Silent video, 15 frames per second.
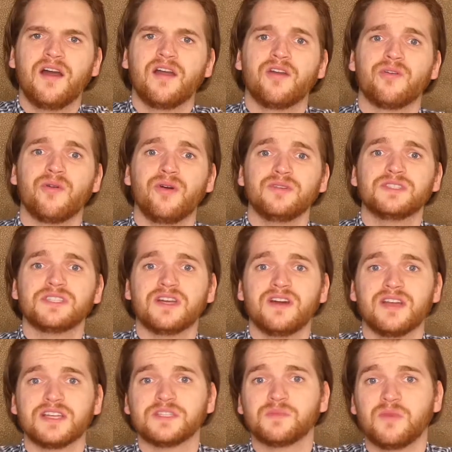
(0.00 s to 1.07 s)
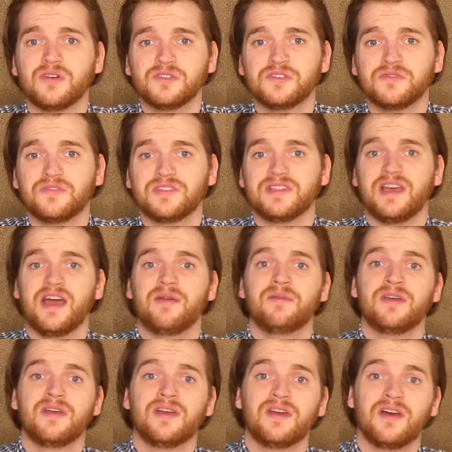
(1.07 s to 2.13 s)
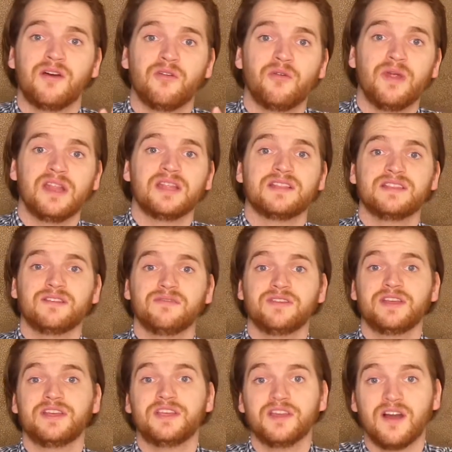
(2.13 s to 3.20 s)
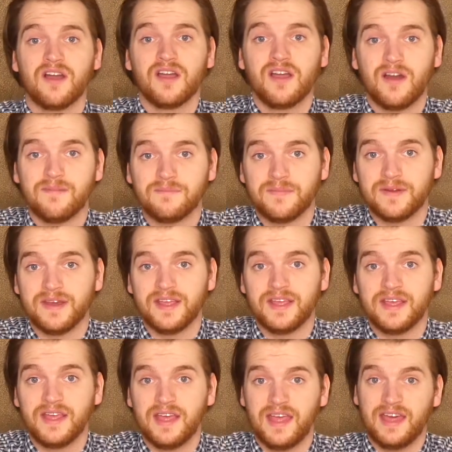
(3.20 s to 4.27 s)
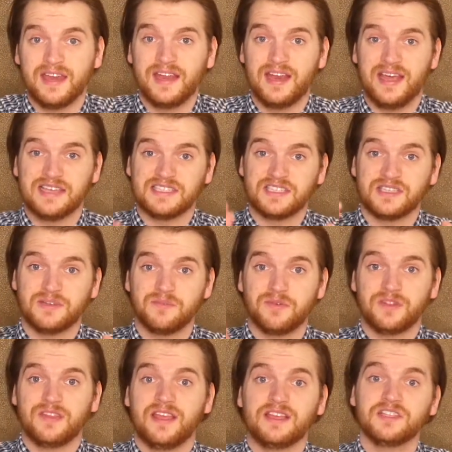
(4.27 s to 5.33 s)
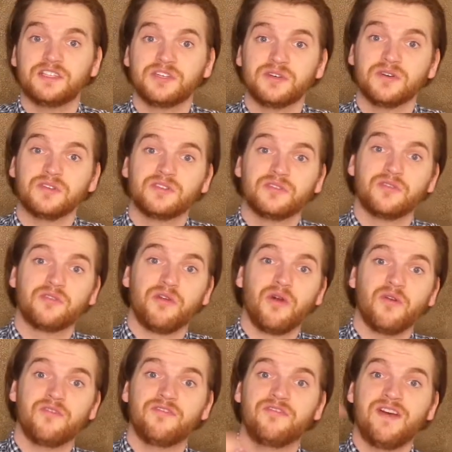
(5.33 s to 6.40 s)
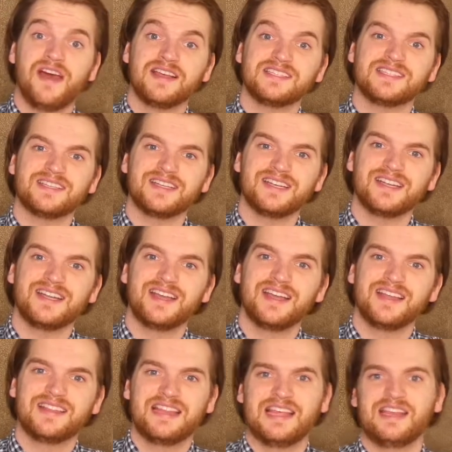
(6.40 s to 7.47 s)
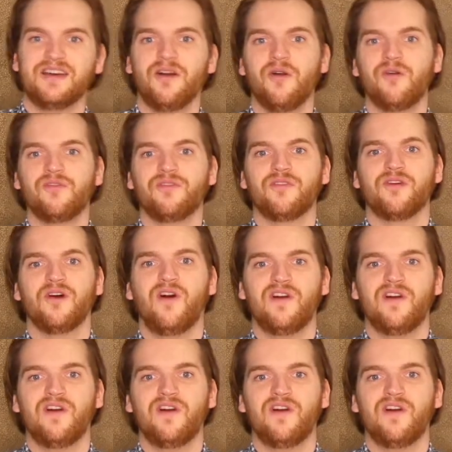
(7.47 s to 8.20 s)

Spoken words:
growth stock is most of the time a relatively young company, and it has the potential to grow faster than the overall